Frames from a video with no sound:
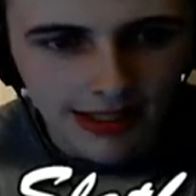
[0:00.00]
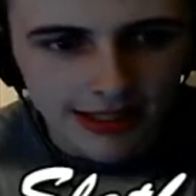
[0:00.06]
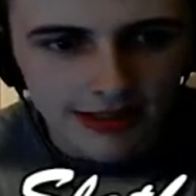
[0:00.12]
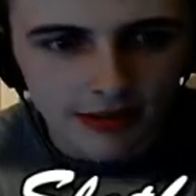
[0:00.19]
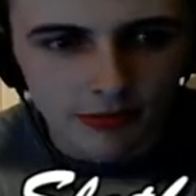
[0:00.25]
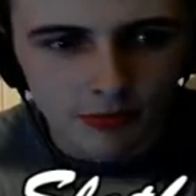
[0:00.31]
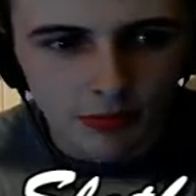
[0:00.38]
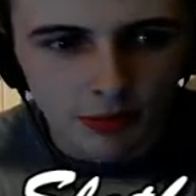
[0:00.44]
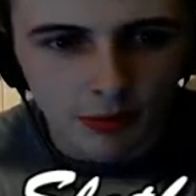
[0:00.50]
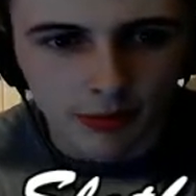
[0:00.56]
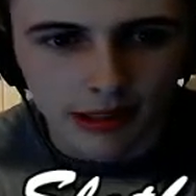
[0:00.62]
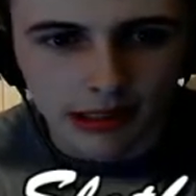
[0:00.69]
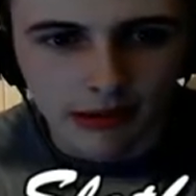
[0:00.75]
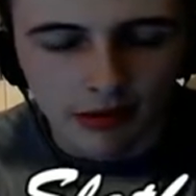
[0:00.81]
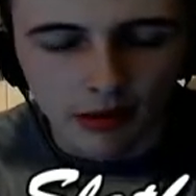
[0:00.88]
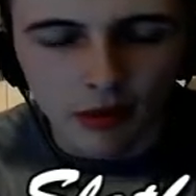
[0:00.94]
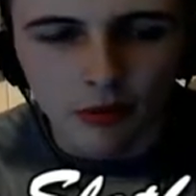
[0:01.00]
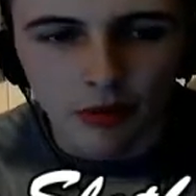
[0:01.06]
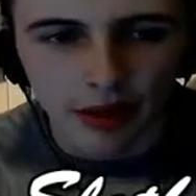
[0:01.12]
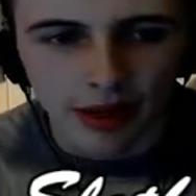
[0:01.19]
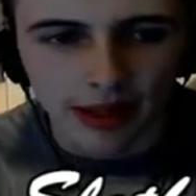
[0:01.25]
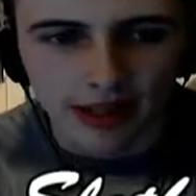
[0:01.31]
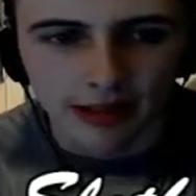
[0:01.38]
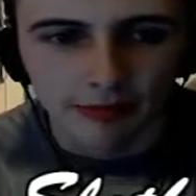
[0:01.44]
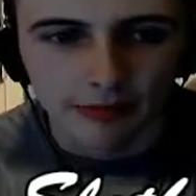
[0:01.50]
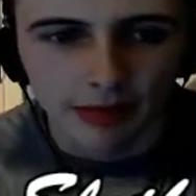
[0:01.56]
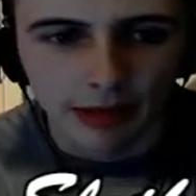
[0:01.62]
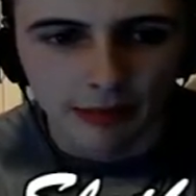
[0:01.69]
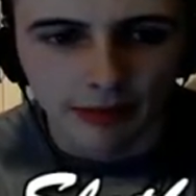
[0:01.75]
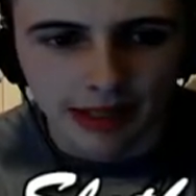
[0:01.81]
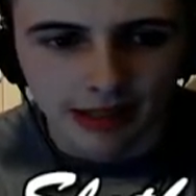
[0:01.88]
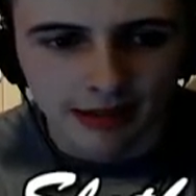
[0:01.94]
it's probably not what they think they
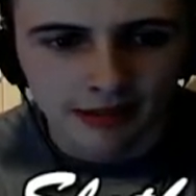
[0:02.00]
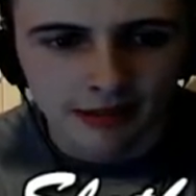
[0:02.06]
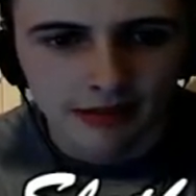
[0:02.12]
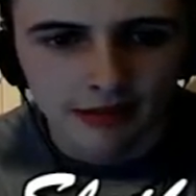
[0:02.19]
mean.